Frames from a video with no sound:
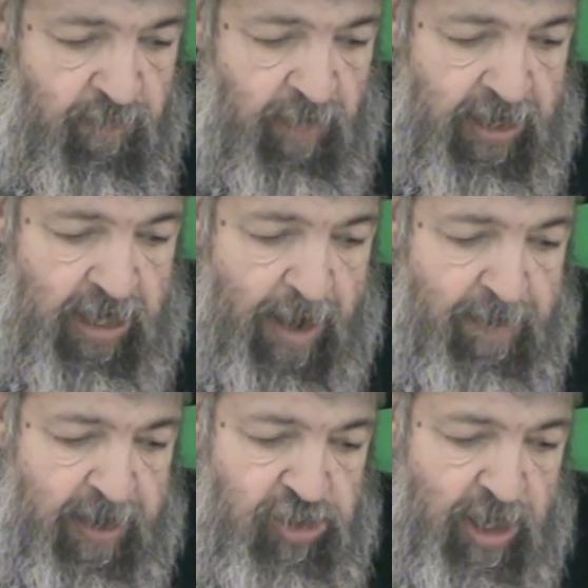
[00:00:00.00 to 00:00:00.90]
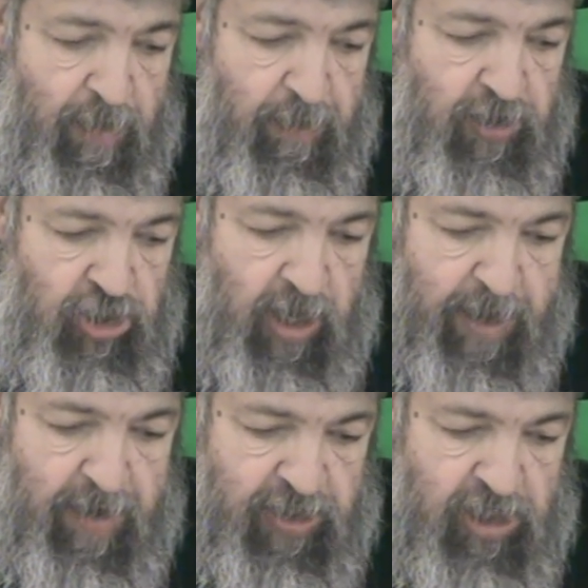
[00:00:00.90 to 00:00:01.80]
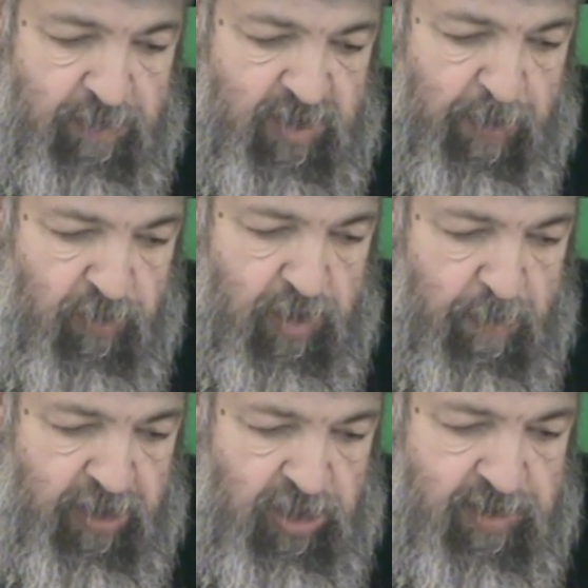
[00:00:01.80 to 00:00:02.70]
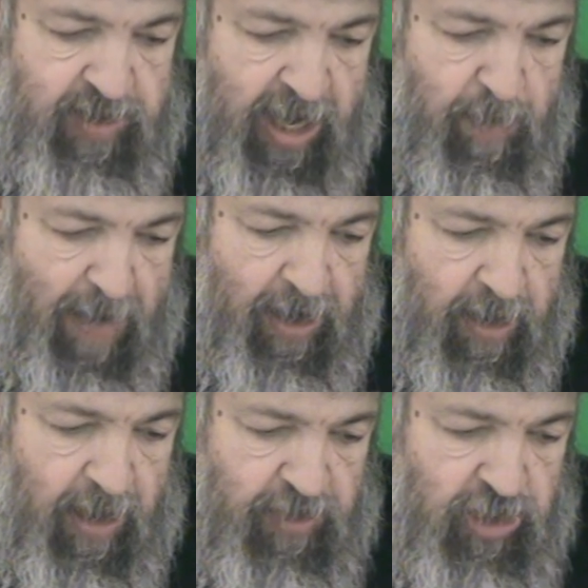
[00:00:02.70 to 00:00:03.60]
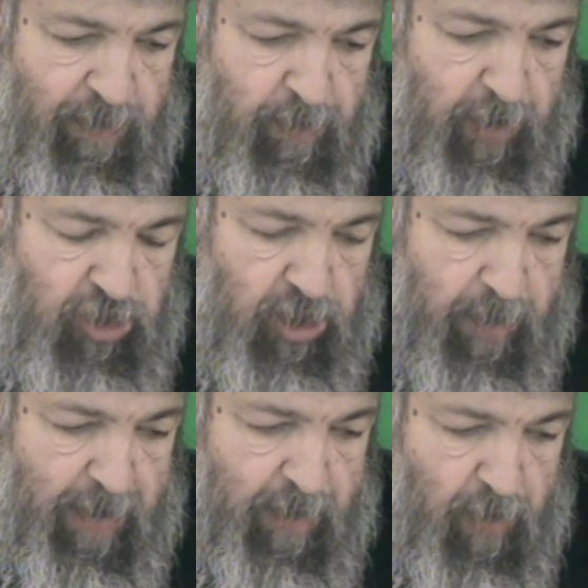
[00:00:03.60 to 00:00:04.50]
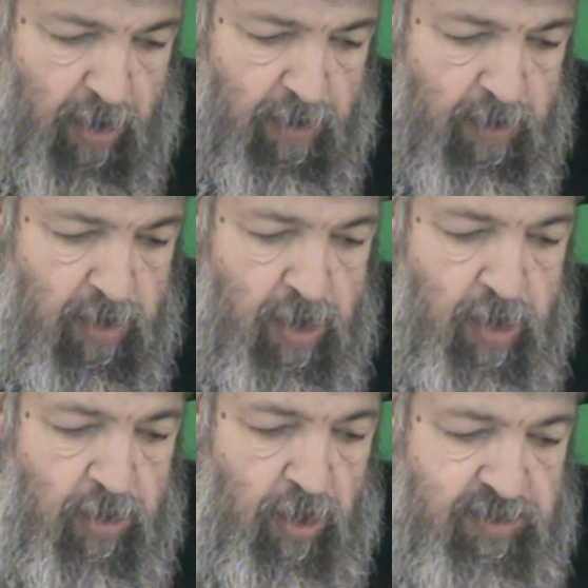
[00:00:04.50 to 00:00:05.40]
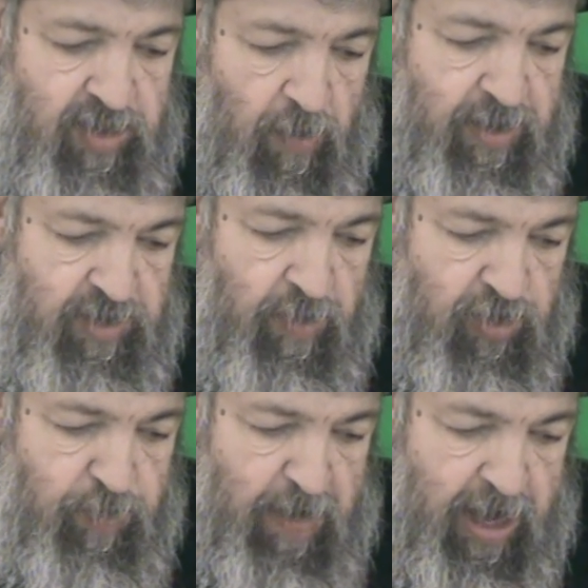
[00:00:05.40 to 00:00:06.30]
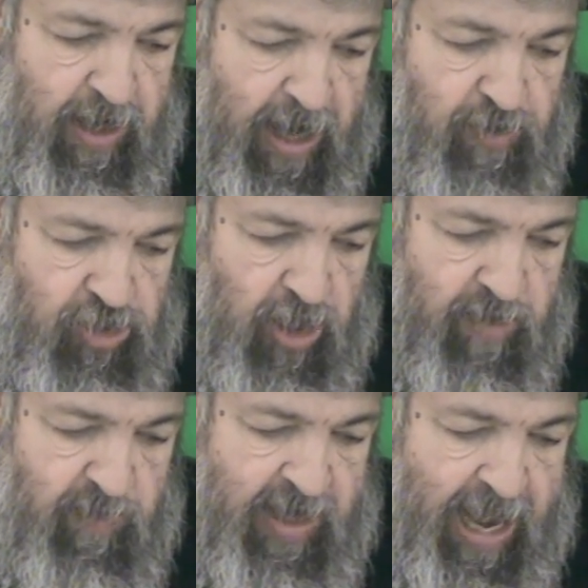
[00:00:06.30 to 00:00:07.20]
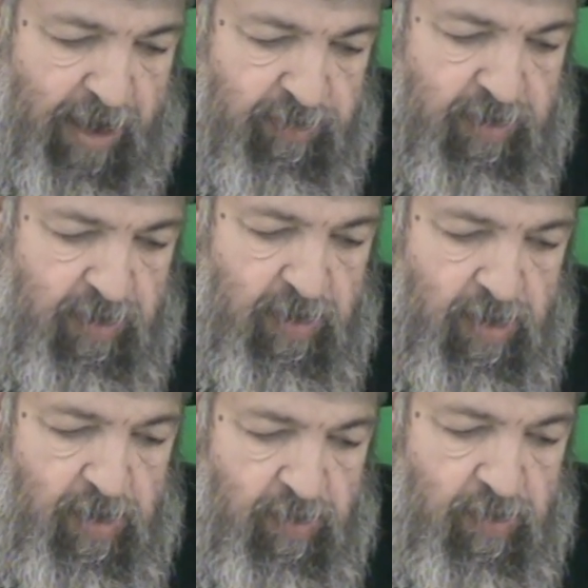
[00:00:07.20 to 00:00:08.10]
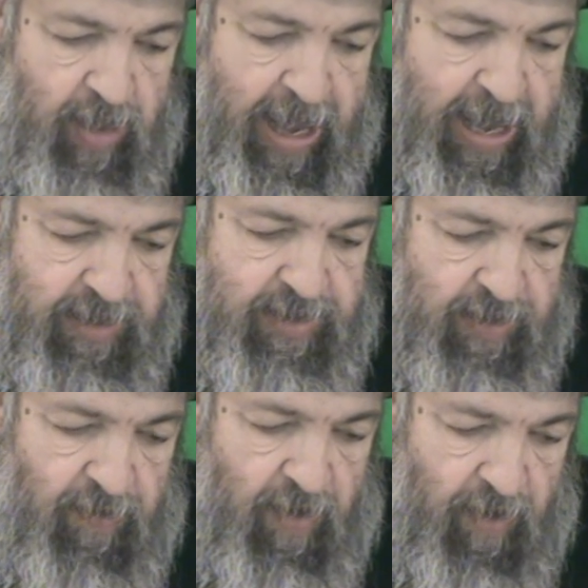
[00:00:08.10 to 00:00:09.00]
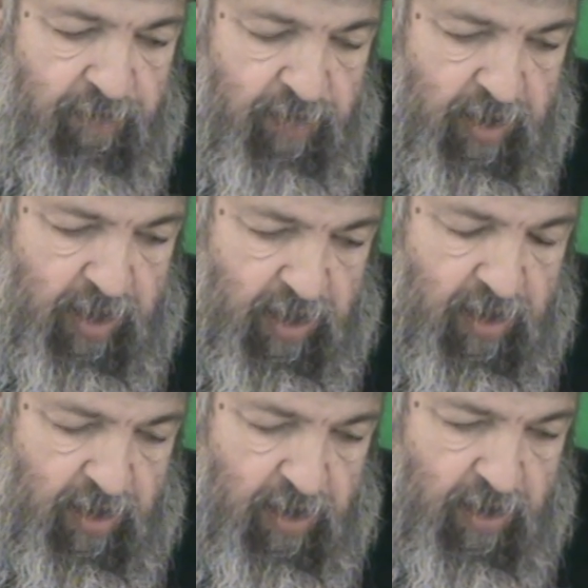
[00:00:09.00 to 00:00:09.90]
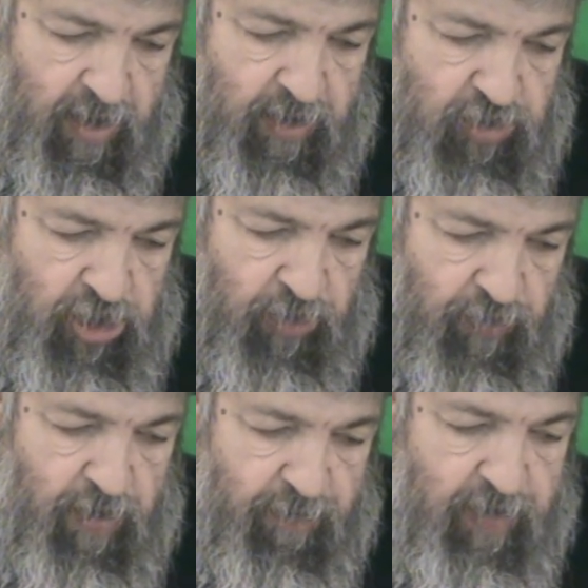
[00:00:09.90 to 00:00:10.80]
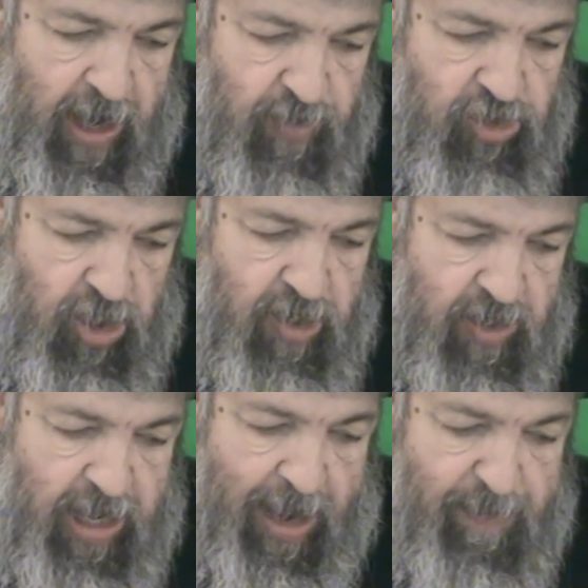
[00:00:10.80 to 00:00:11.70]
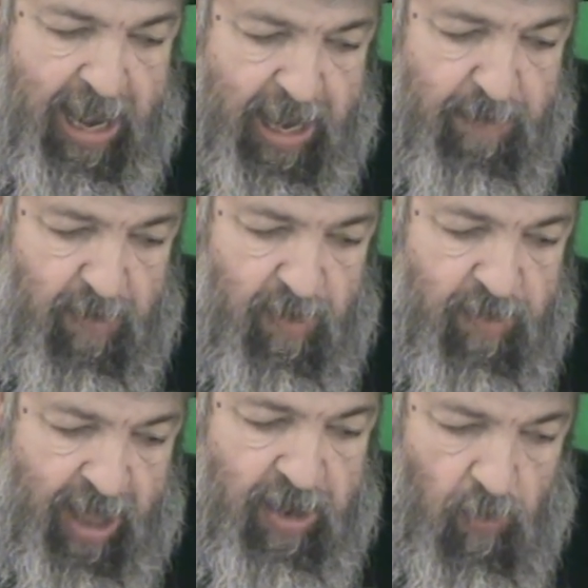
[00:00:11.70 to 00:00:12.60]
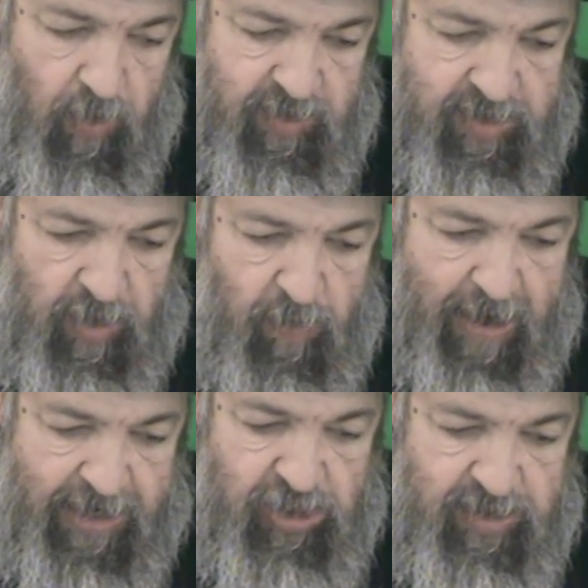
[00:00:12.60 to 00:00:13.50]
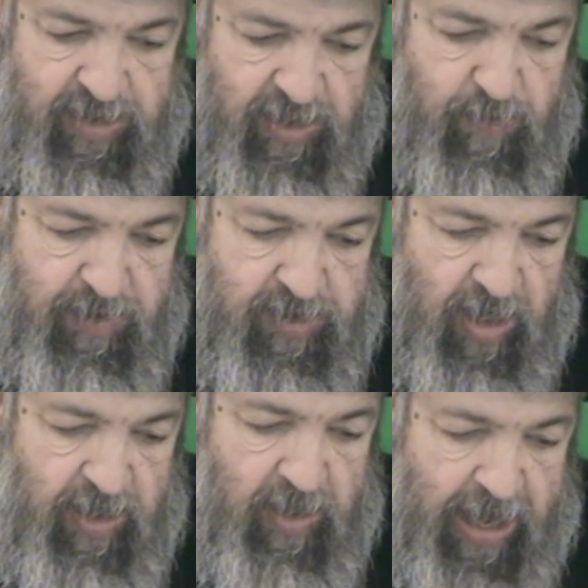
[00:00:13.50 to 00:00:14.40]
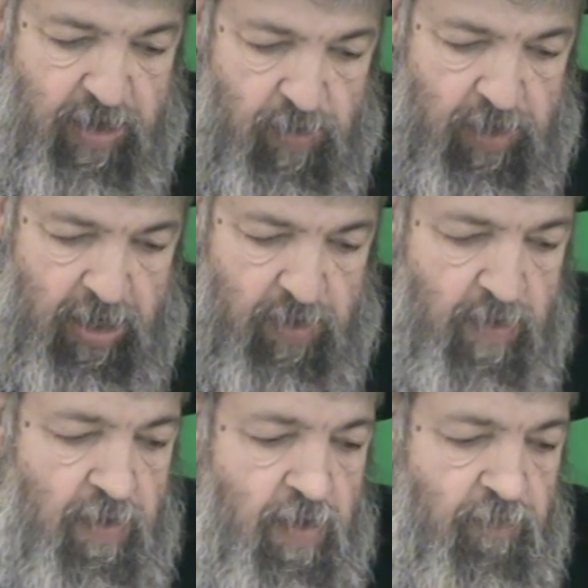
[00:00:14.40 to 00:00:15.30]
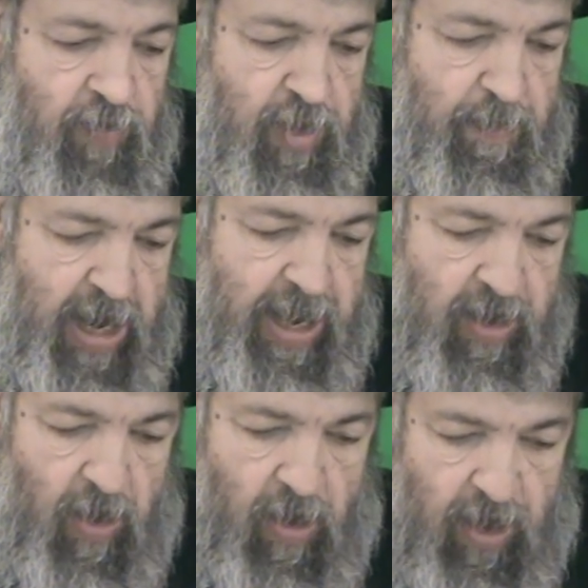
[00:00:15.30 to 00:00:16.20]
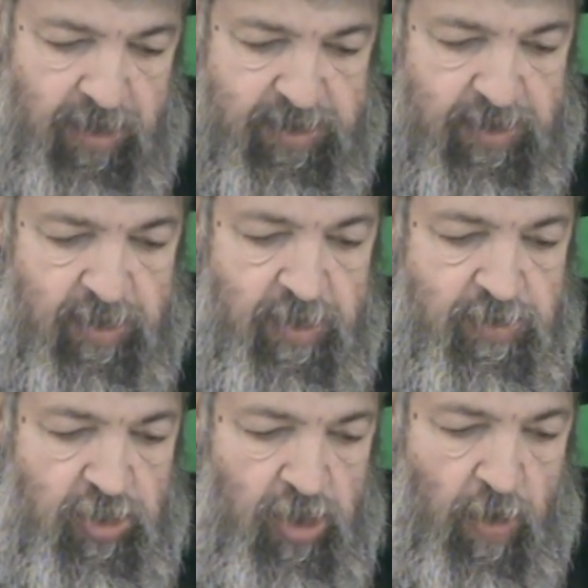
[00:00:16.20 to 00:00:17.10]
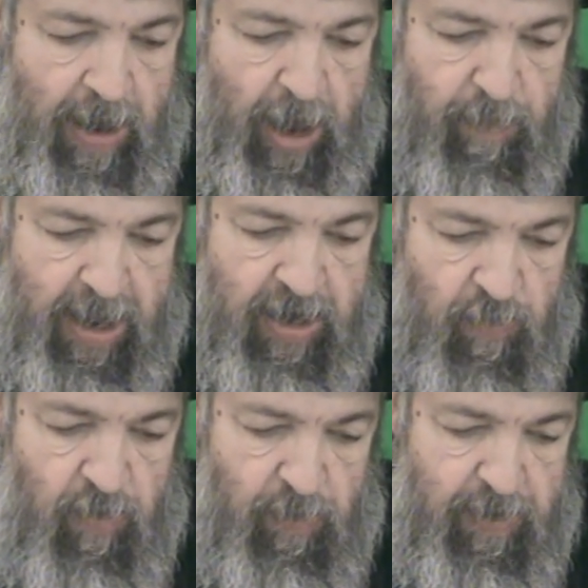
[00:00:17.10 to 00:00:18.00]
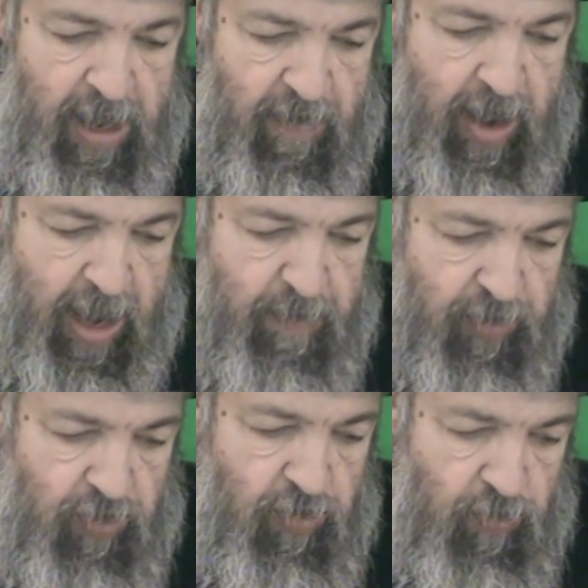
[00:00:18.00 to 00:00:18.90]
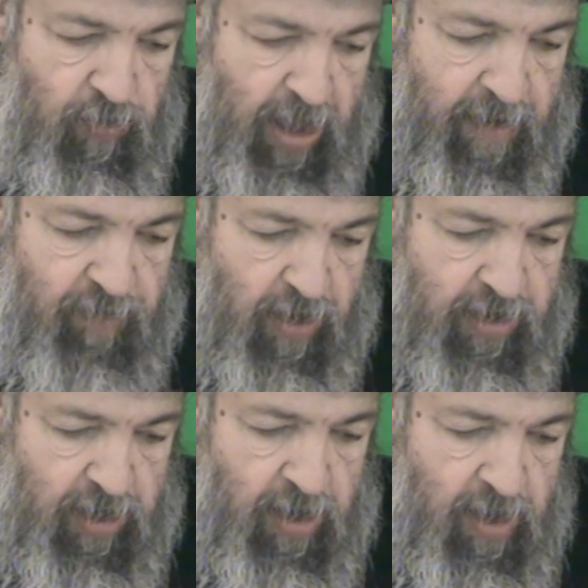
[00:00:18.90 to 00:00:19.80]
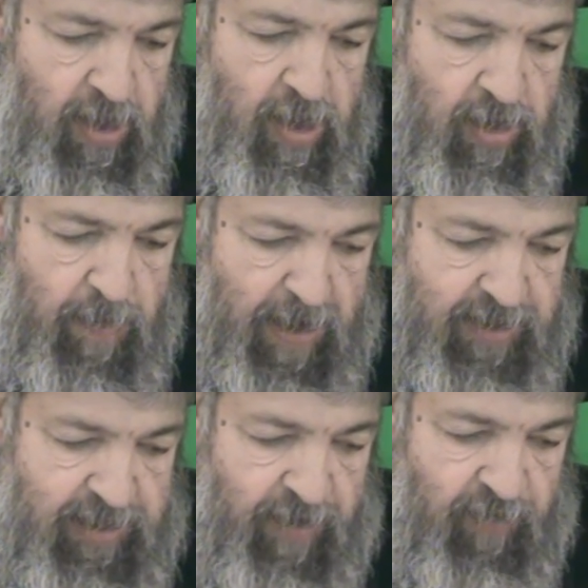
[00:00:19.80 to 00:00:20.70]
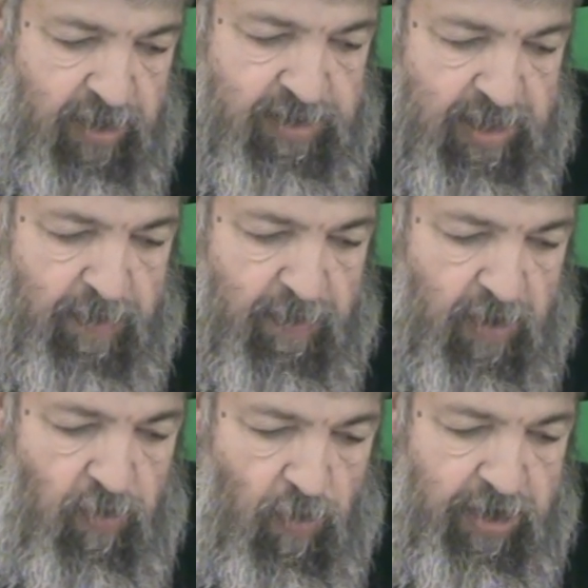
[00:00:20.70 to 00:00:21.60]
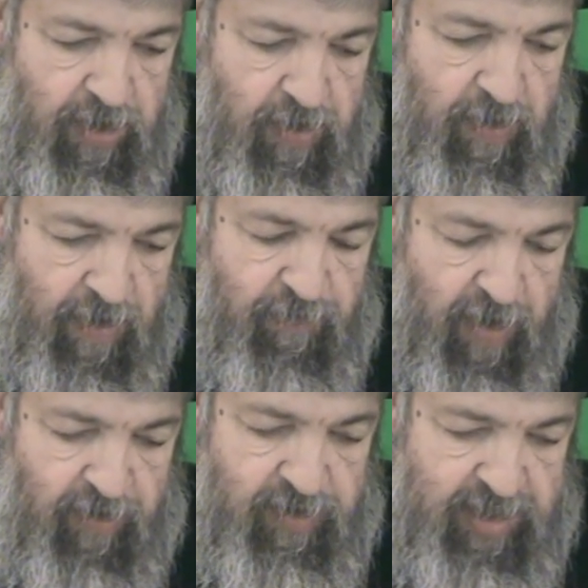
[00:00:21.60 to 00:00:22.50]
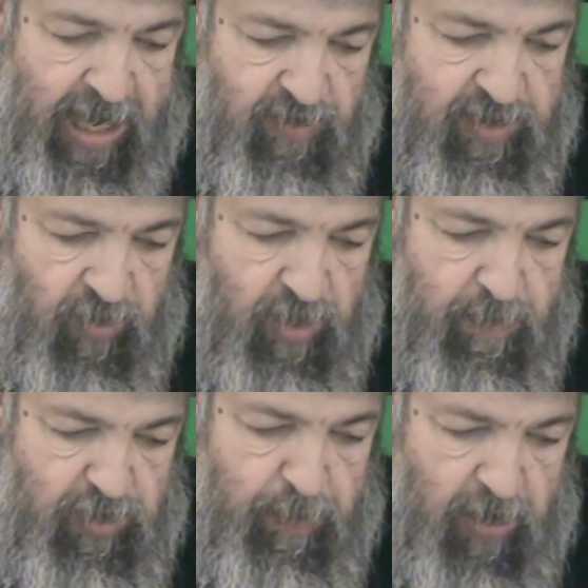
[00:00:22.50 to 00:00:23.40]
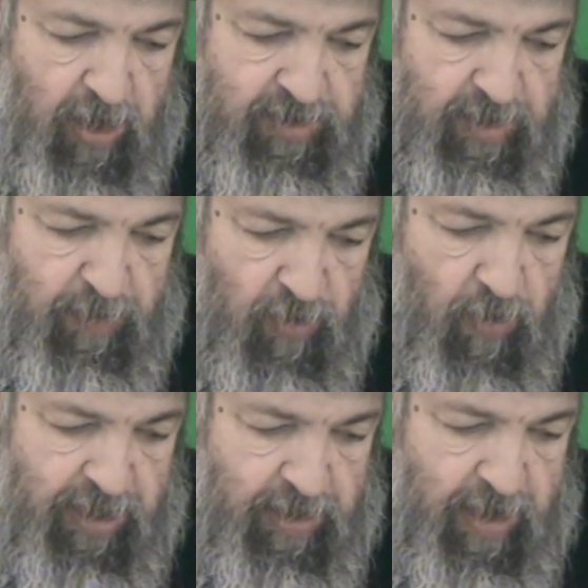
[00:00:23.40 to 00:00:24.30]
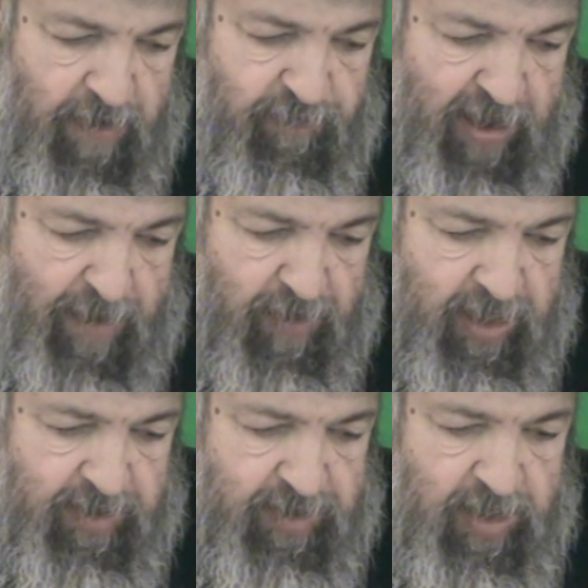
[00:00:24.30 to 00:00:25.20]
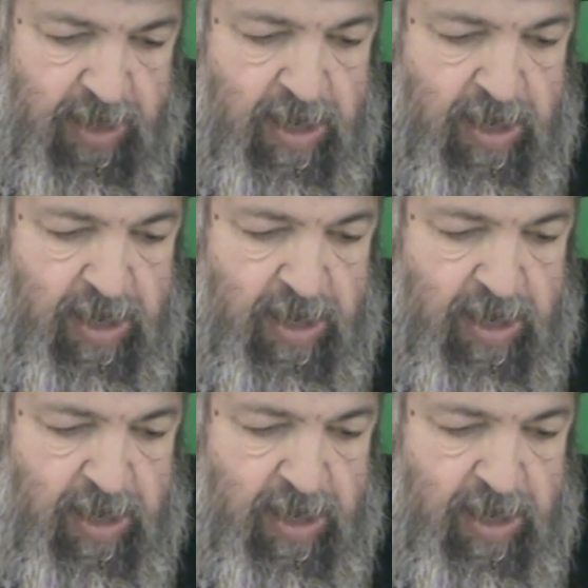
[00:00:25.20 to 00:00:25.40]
Vayidaber Hashem Moshe Lema, Hashem spoke to Moshe saying, Malal Hashem Moshe Lememar, Nasoas Rosh Bnei Gershon, count the heads of the uh, children of Gershon, Gamheim, they also, Rashi says, beside, like you did for the Bnei Kahas, to know how many will be able to do the Avodah, Lebeis Avoisam, according to their father's household, the Mishpachoisam, according to their families,